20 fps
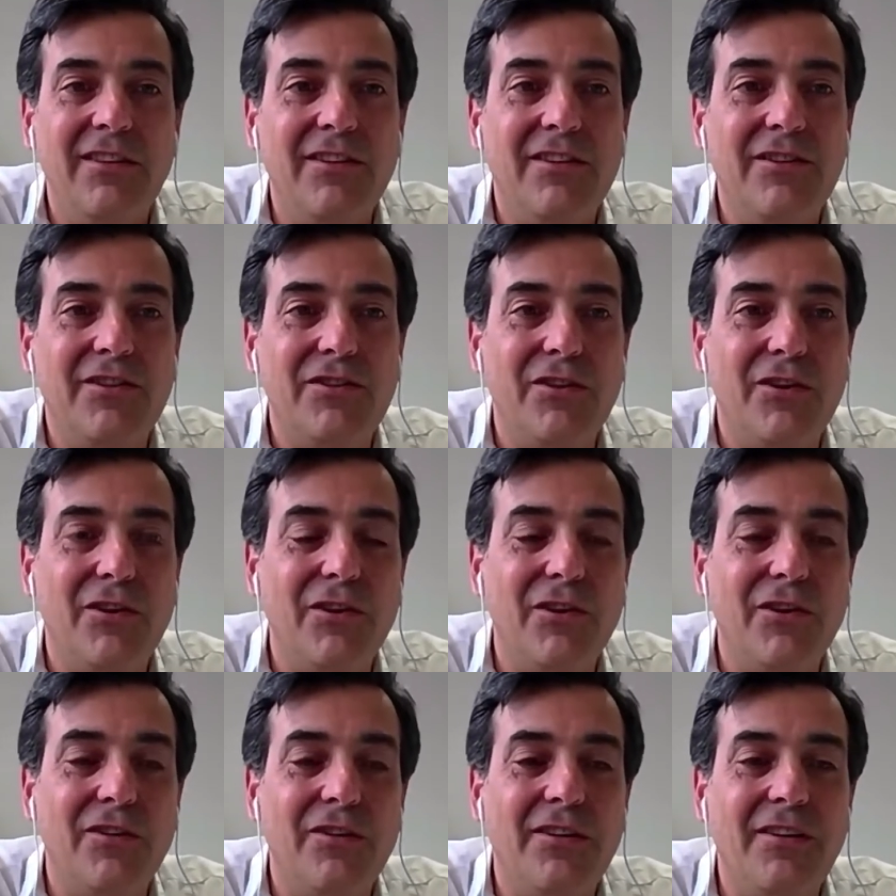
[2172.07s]

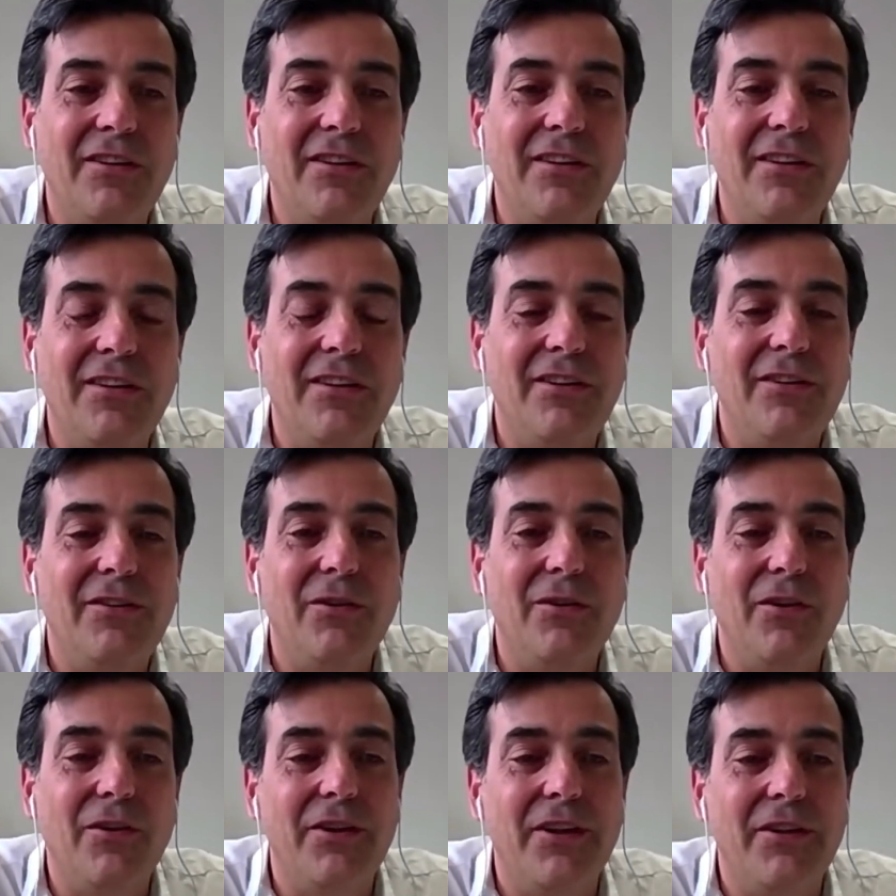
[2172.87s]
So,
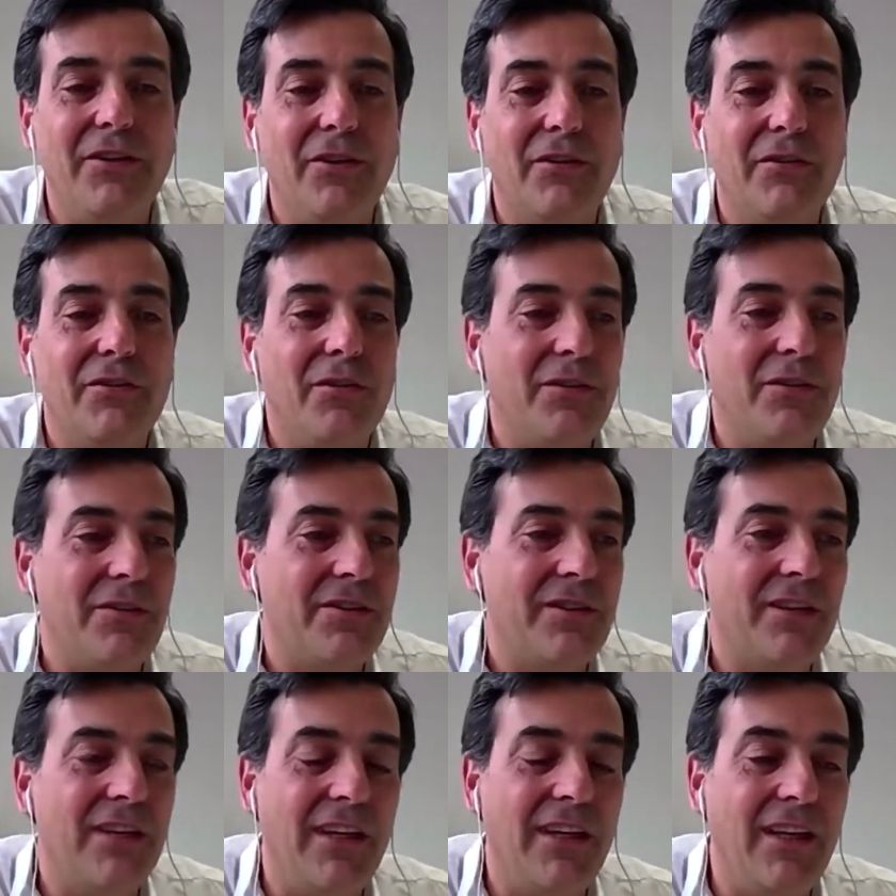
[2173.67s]
you know, the
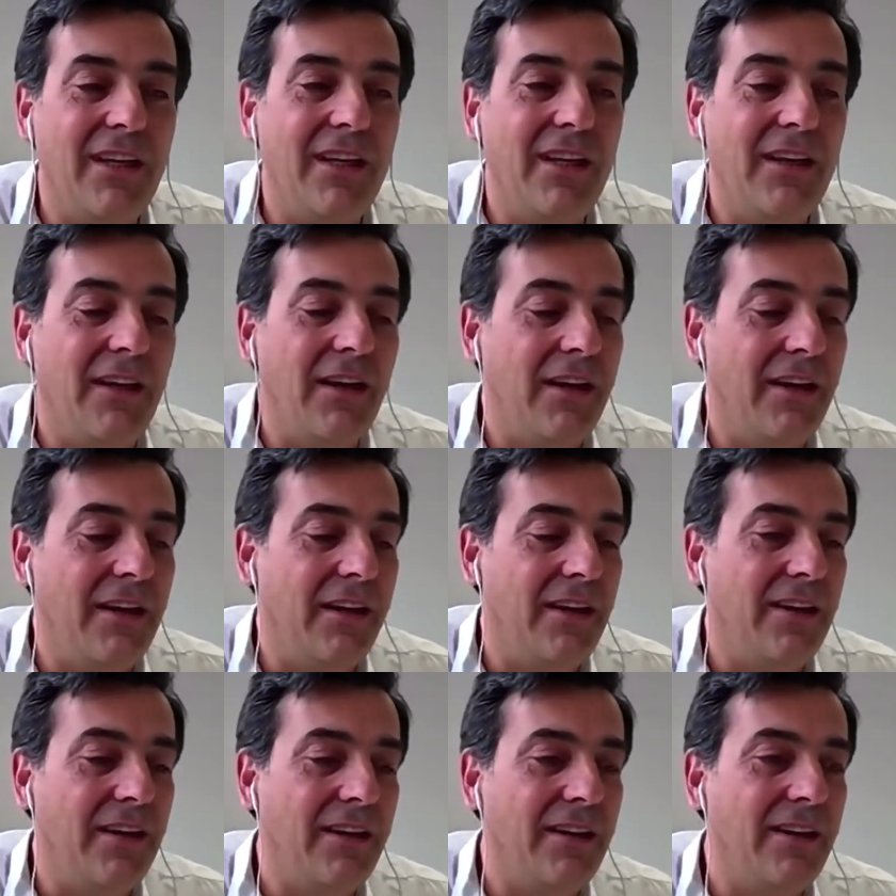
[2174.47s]
doctors
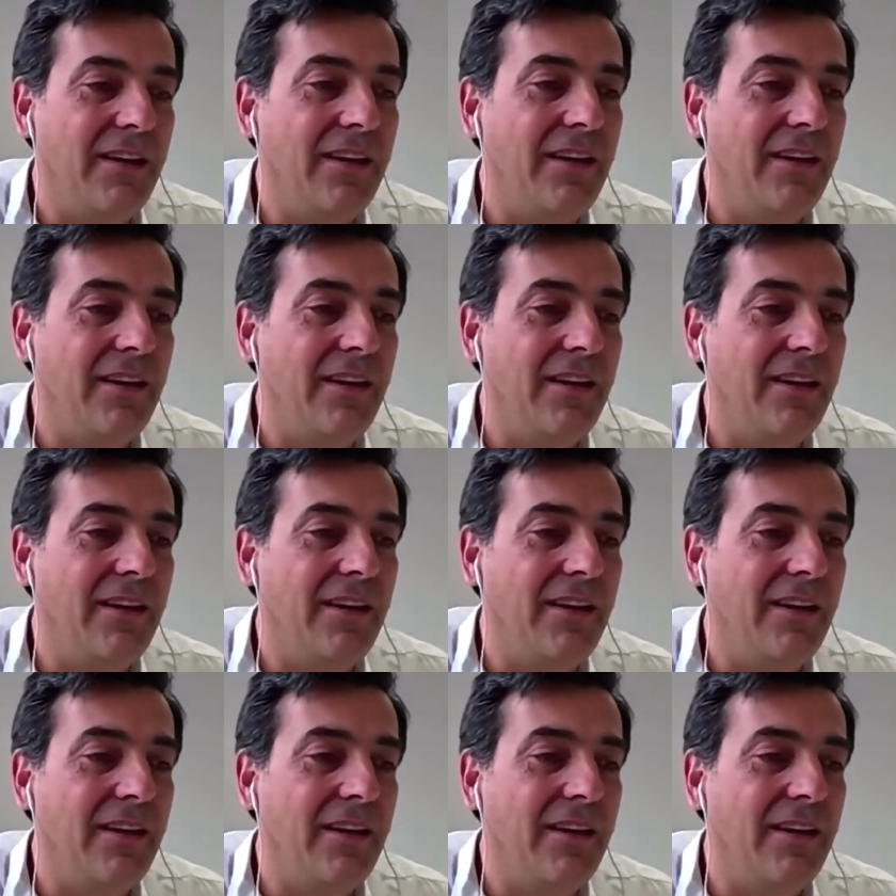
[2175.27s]
are,